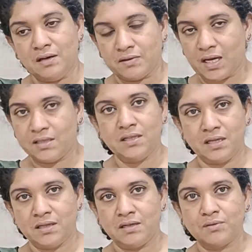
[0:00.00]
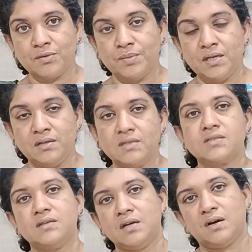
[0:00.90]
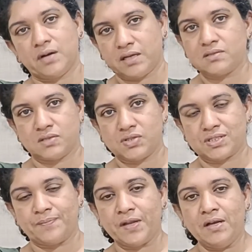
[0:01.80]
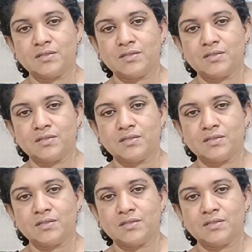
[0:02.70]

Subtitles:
Rather than that, it will be dyspnea on exertion.